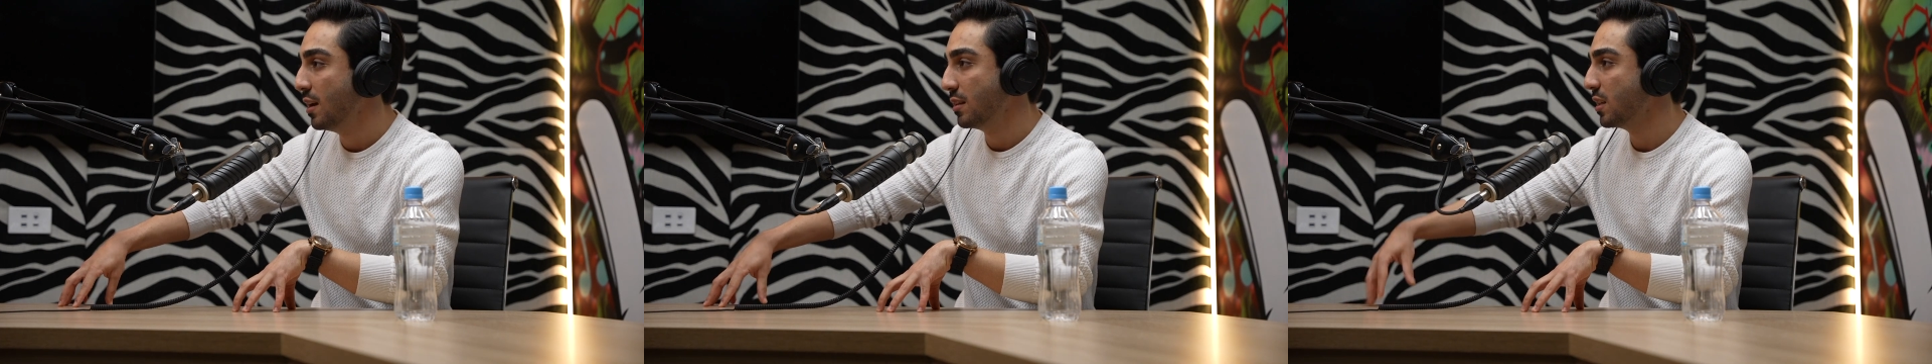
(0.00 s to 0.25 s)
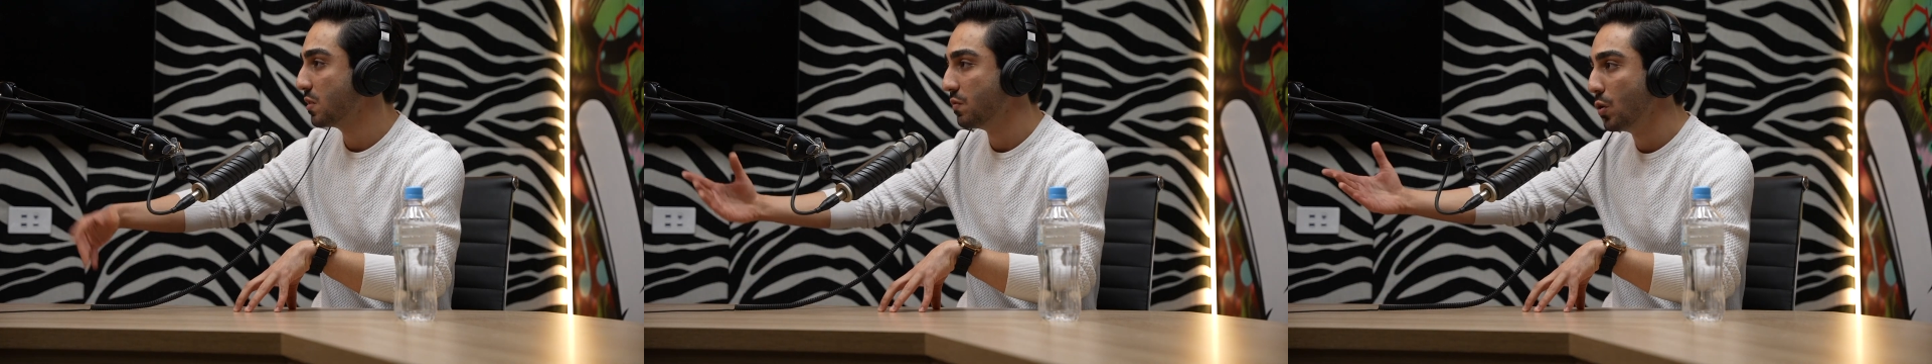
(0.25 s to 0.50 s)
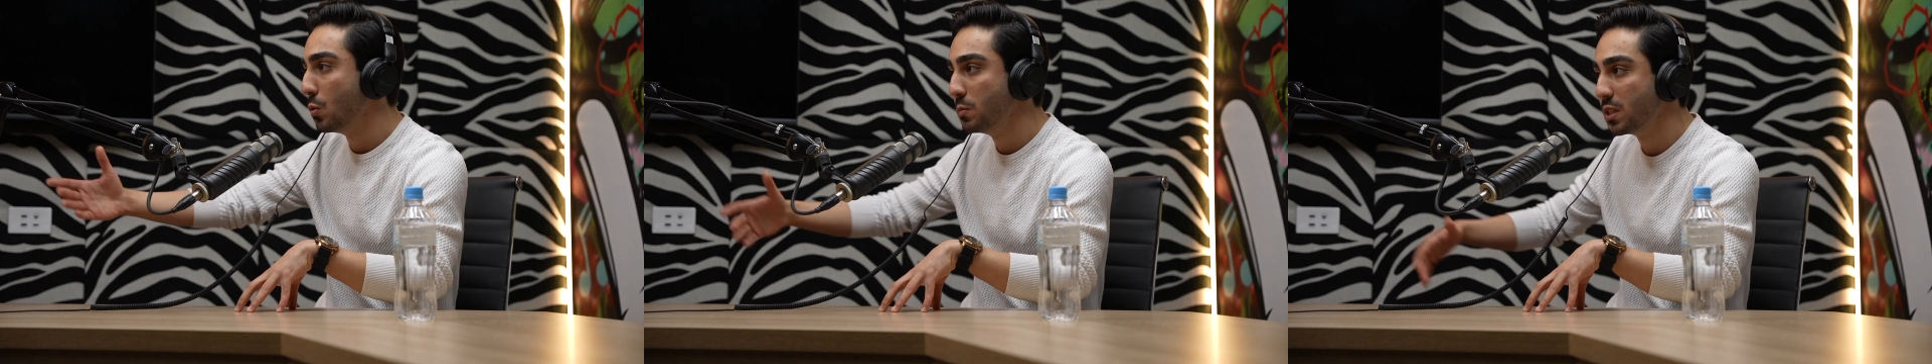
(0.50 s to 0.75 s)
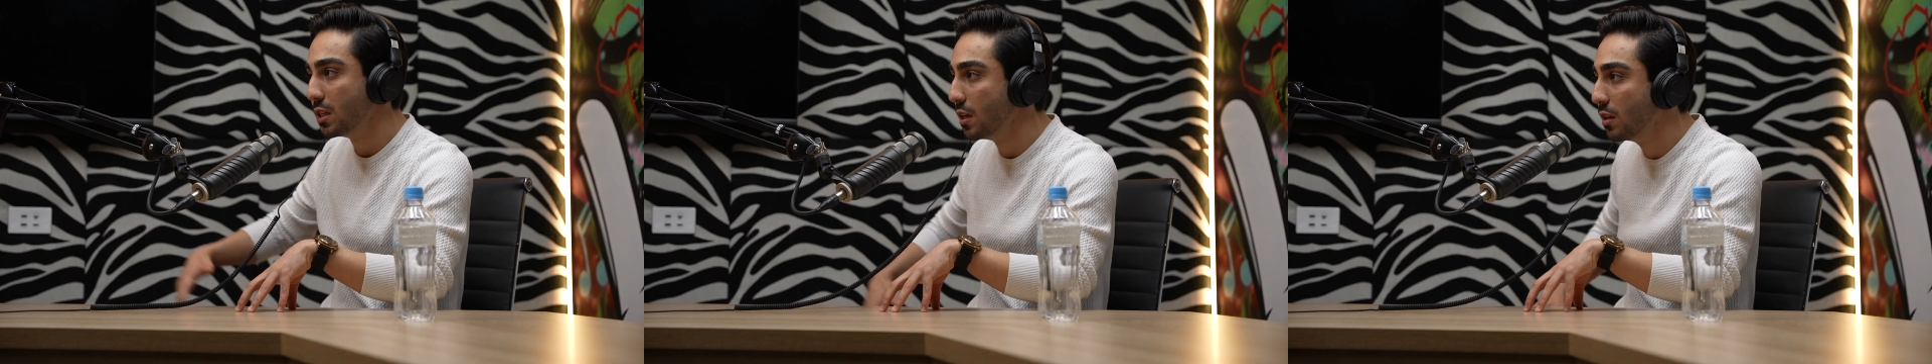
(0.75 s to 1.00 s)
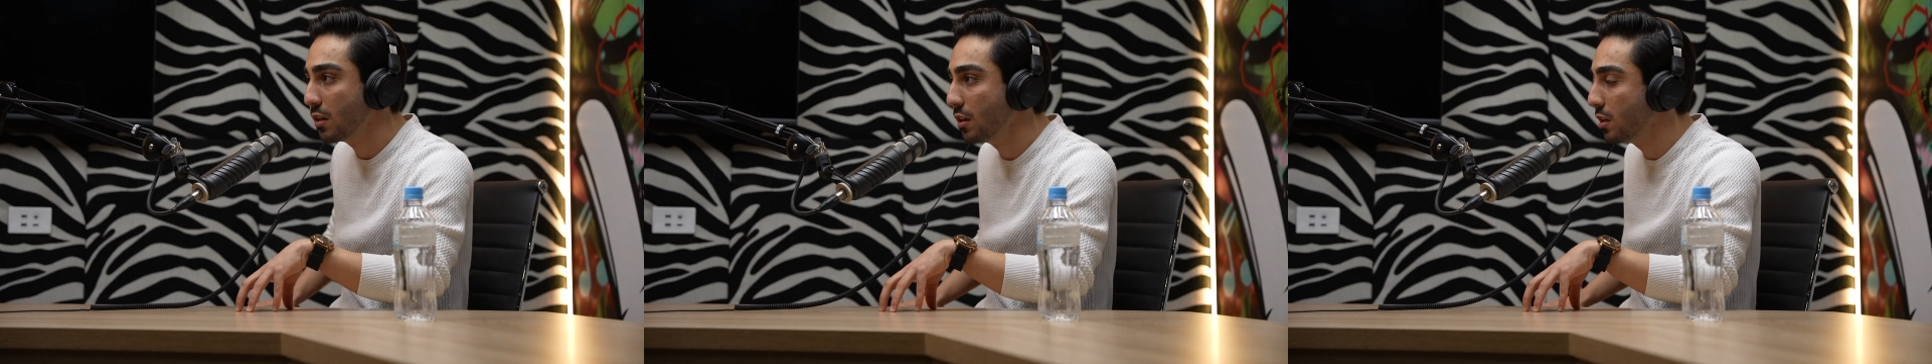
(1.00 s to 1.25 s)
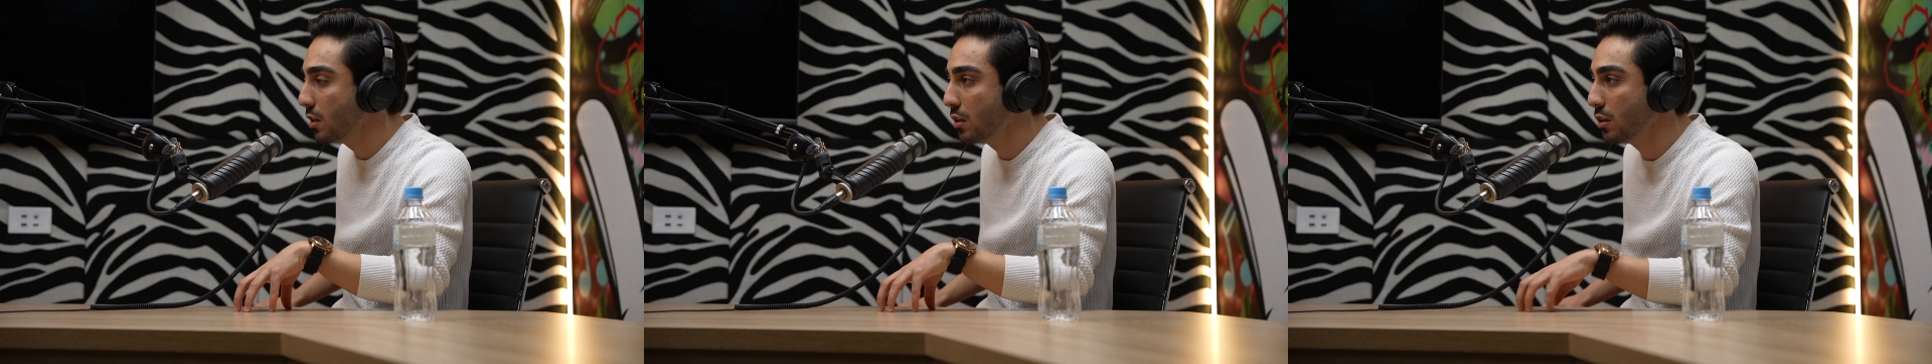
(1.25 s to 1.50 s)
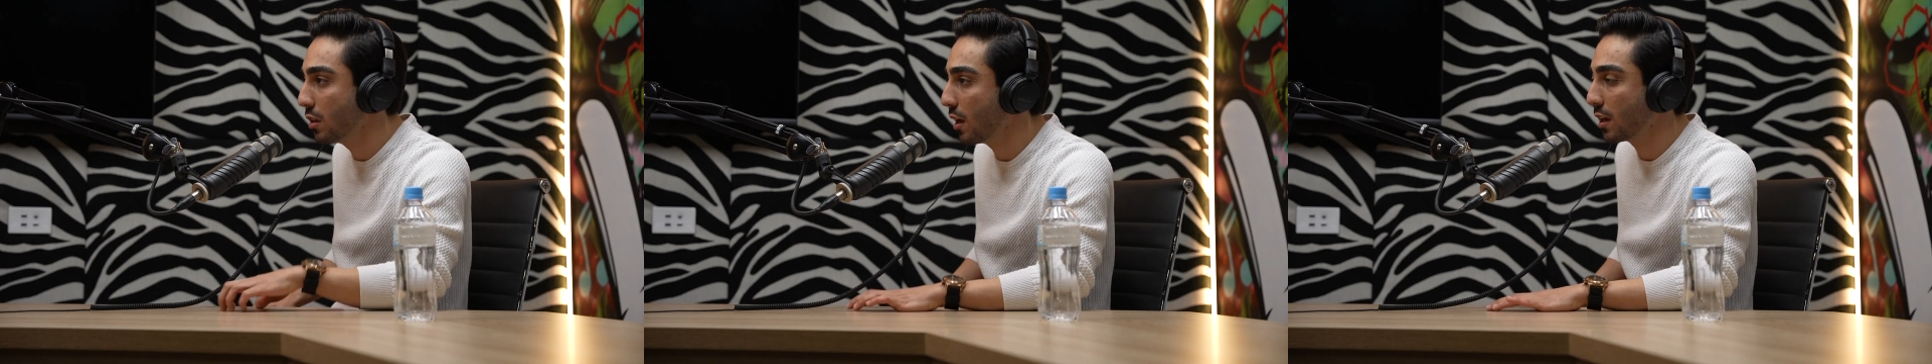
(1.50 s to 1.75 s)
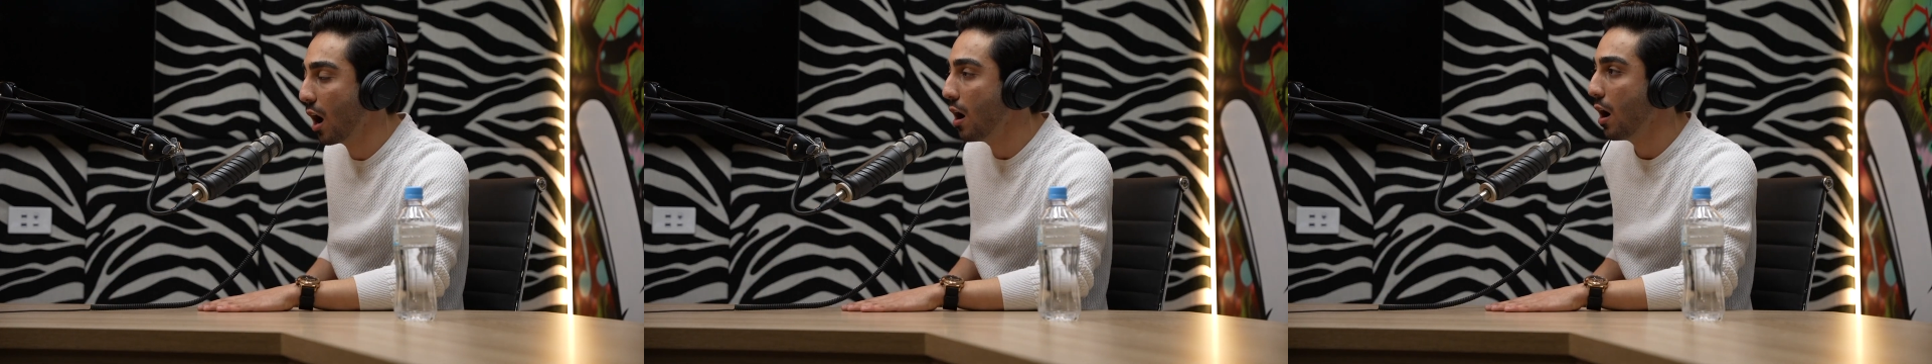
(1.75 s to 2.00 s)
There's films in the
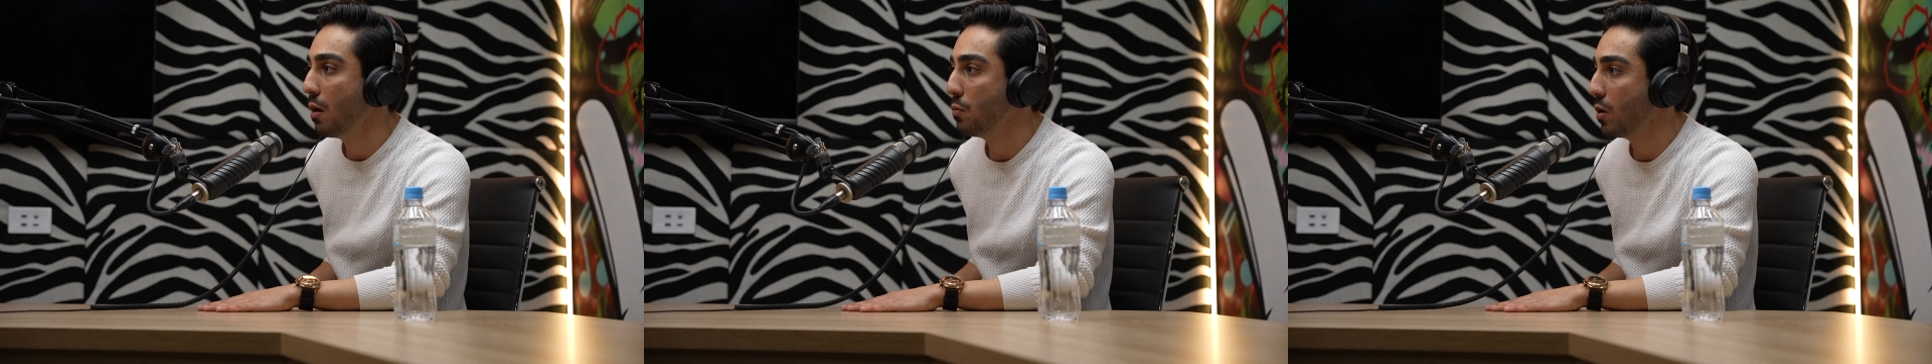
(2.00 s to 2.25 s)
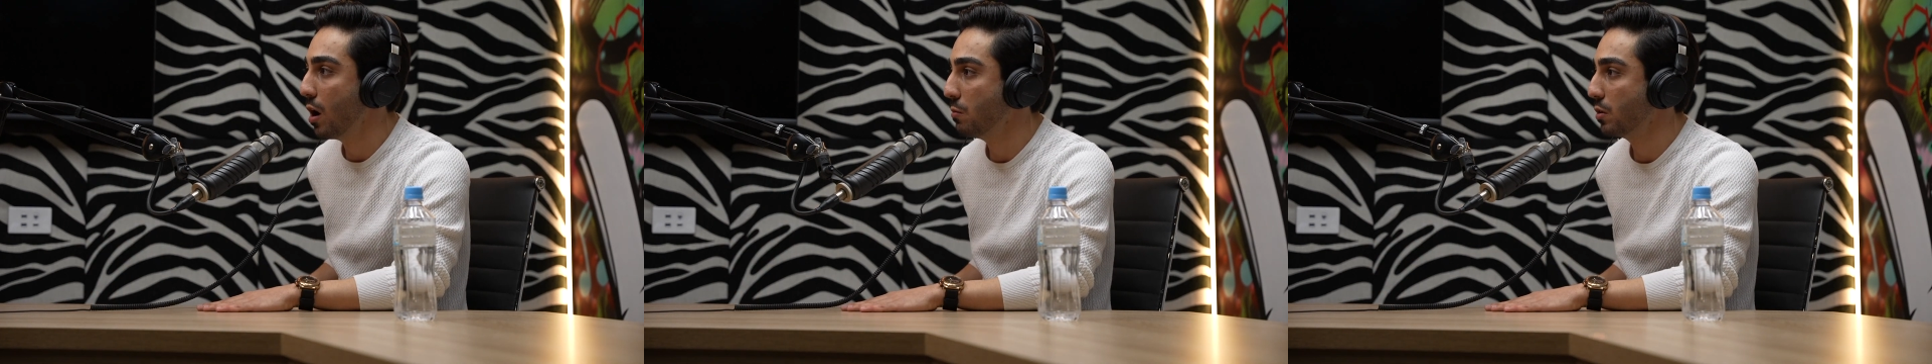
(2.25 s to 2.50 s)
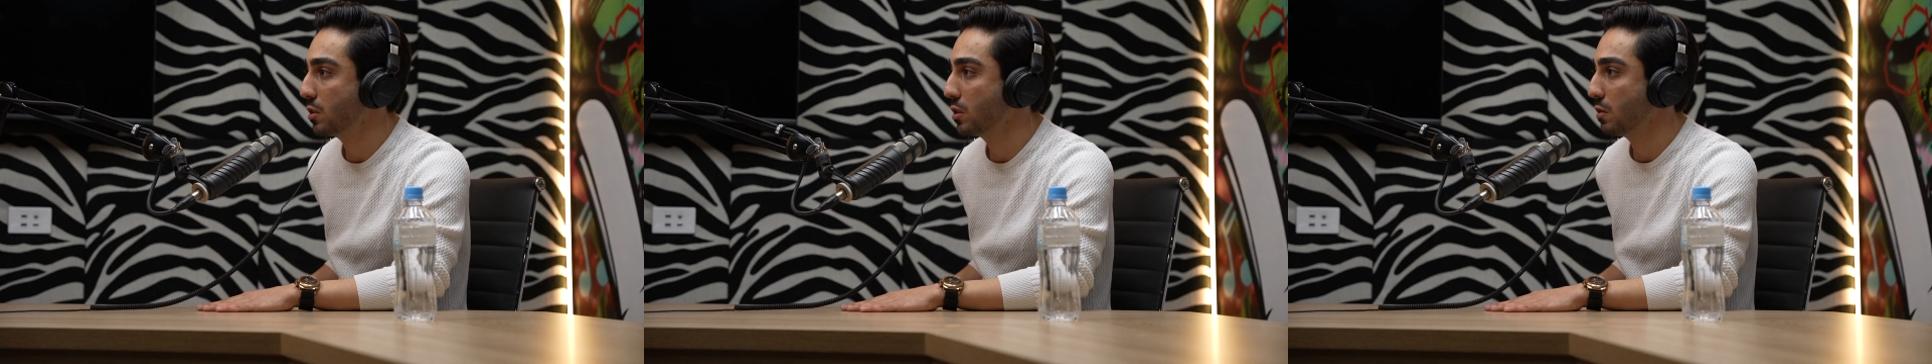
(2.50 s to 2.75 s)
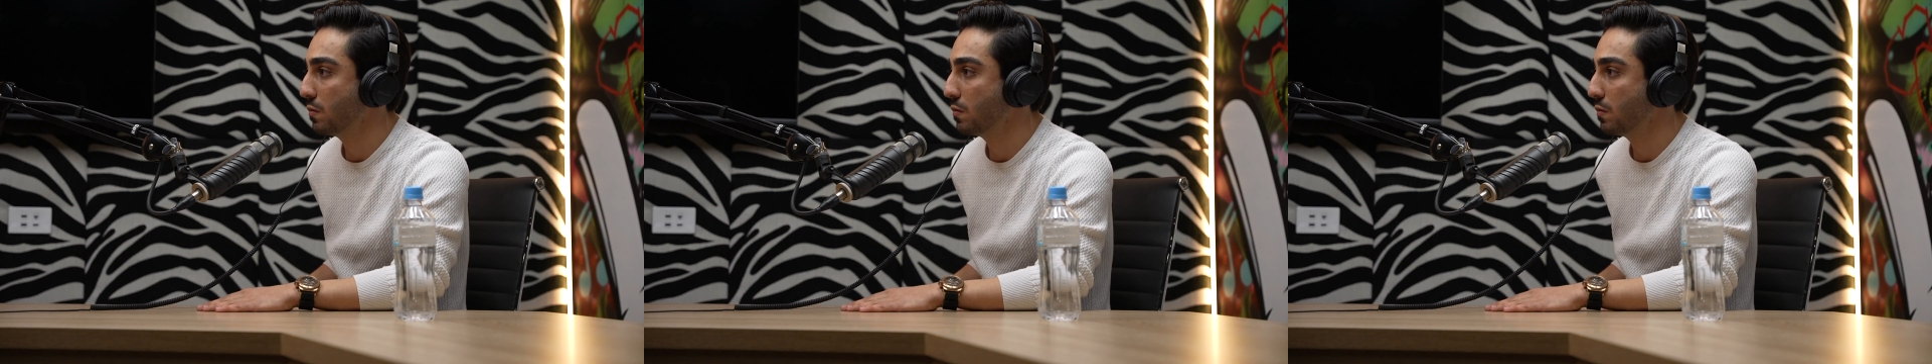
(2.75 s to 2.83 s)
I watch,